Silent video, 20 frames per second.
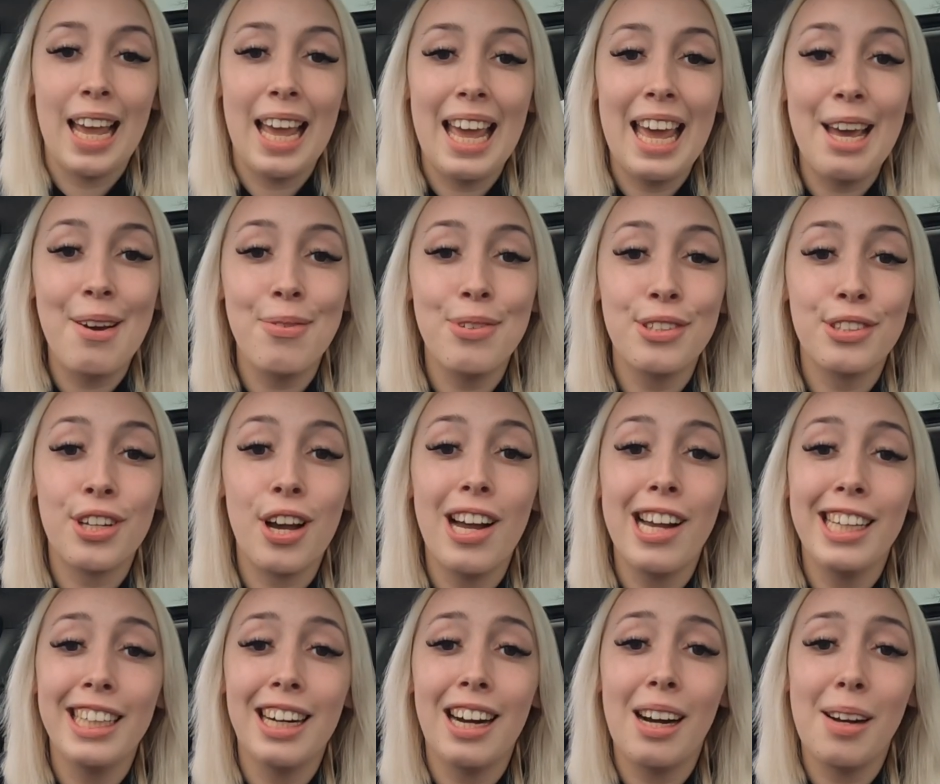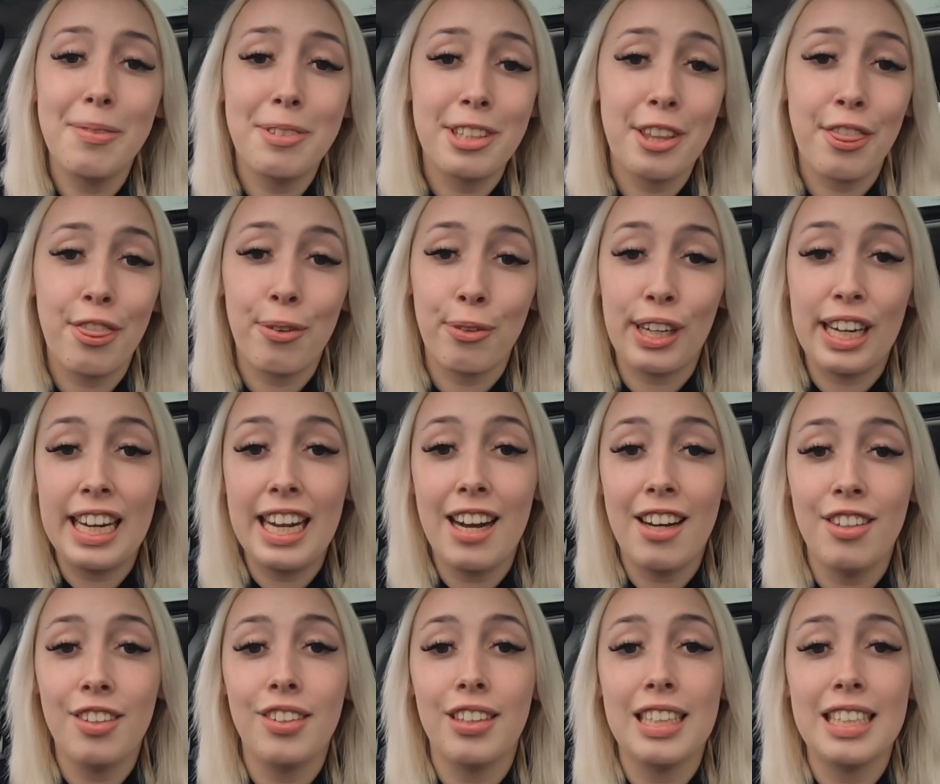it was going up to
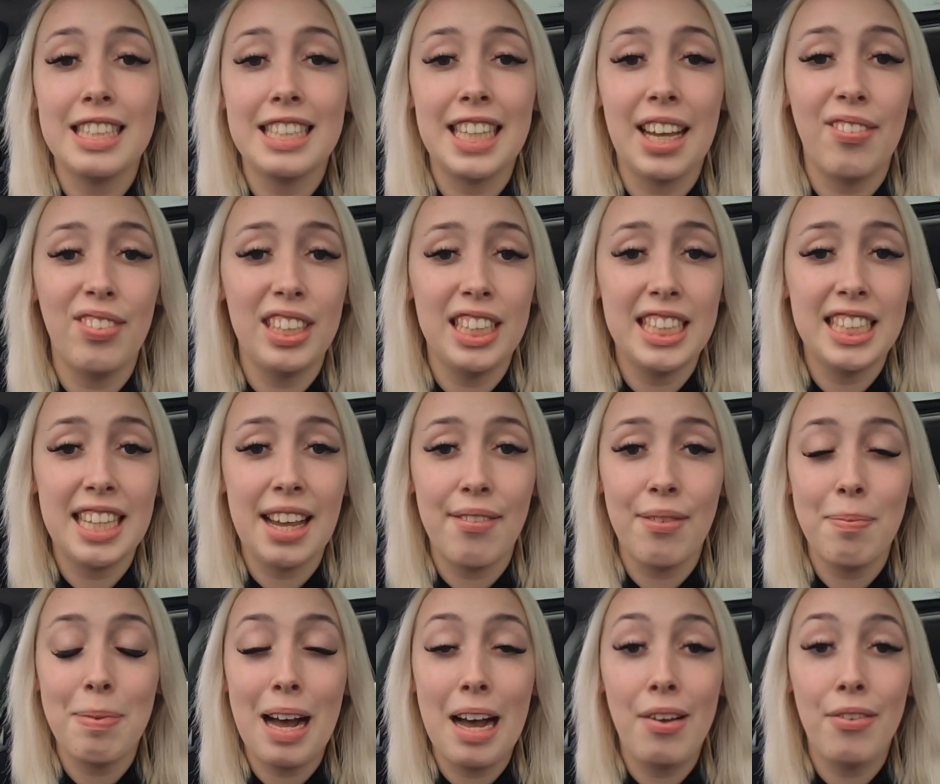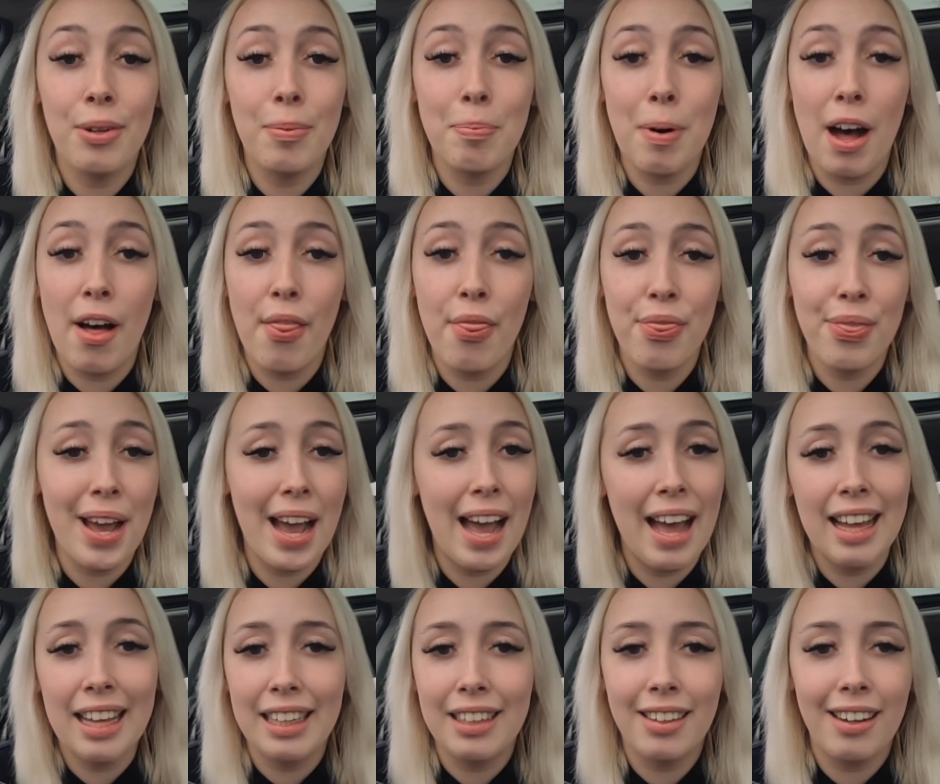377 pound a month
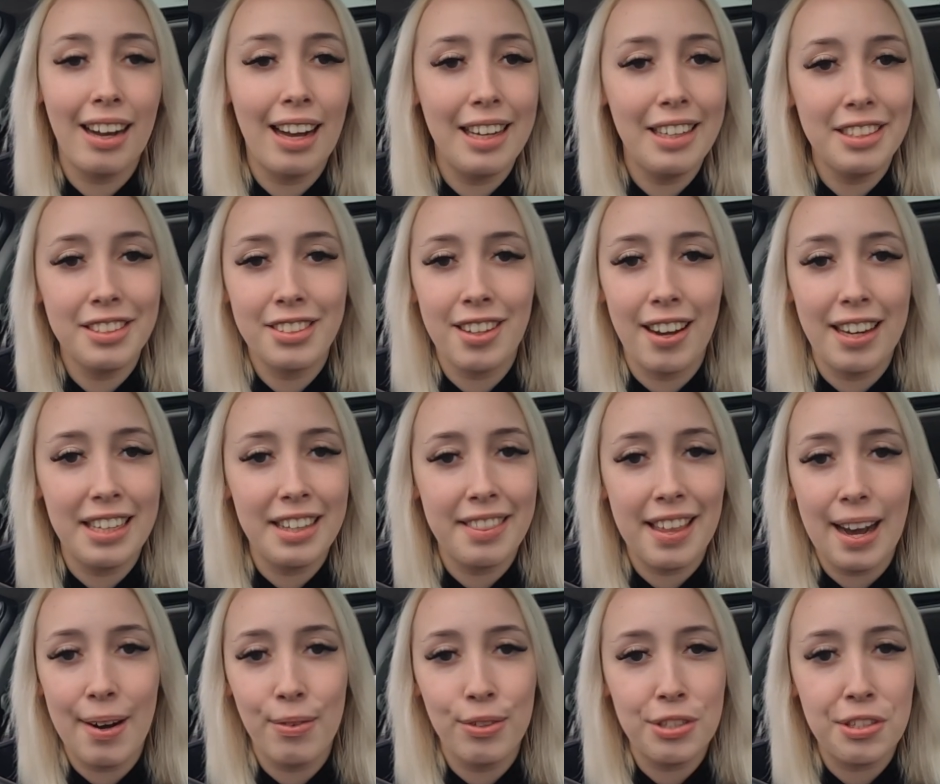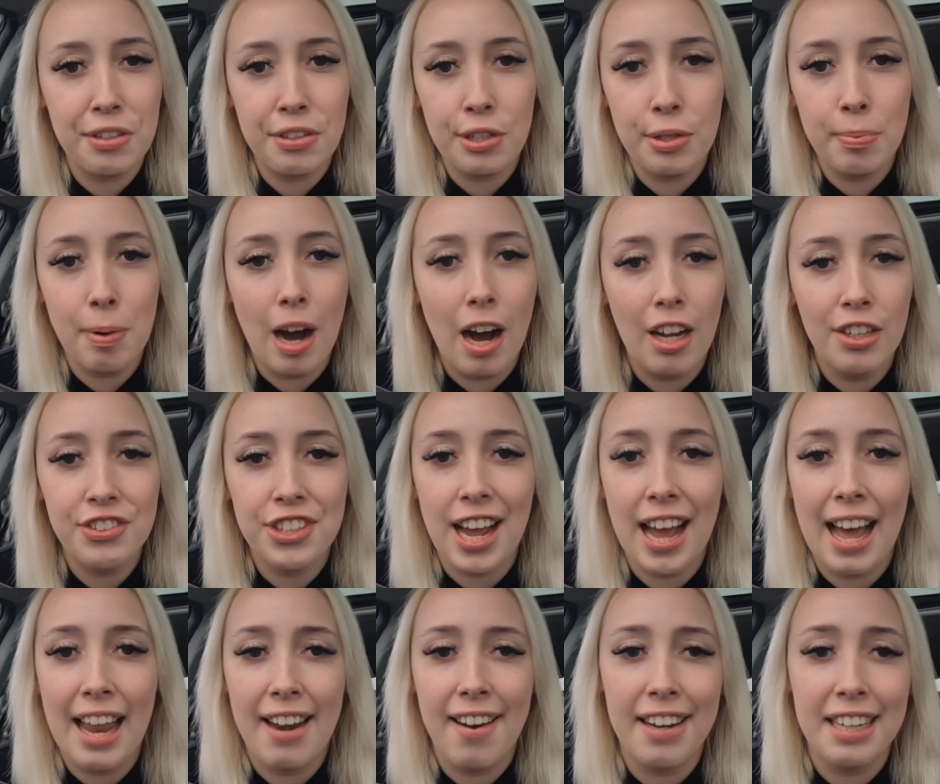and I decided that was too much
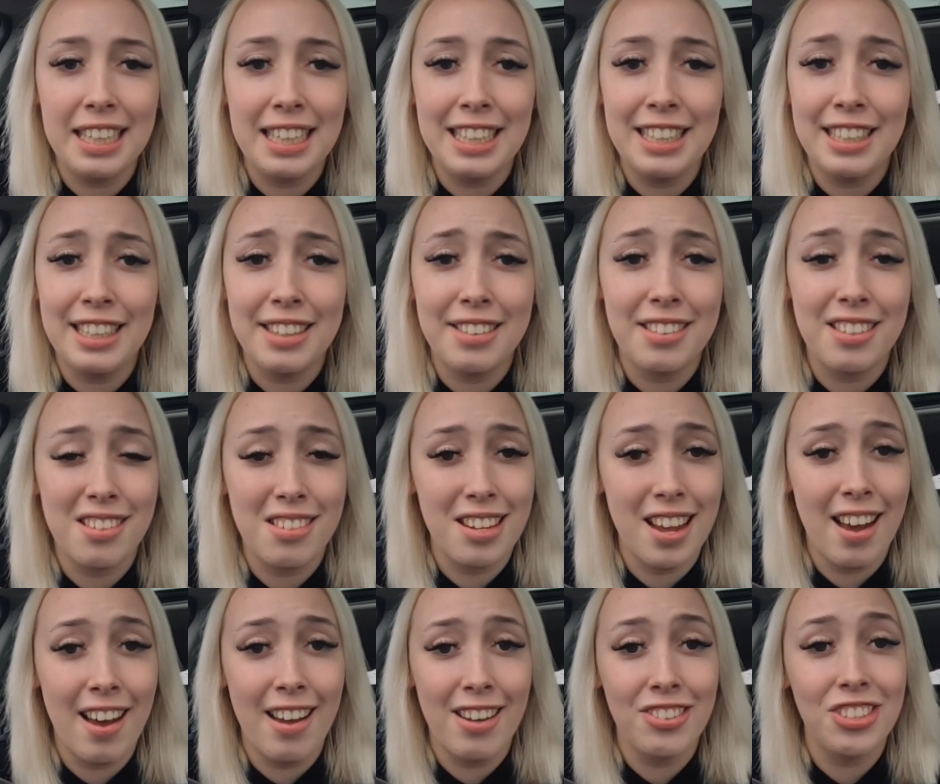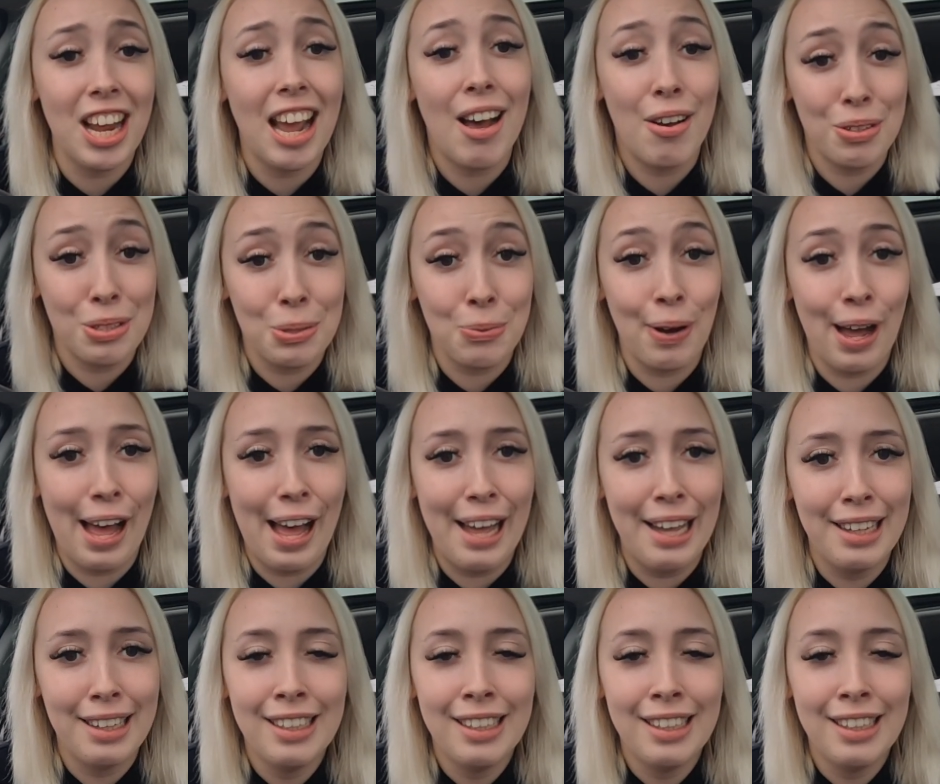and I needed to search elsewhere.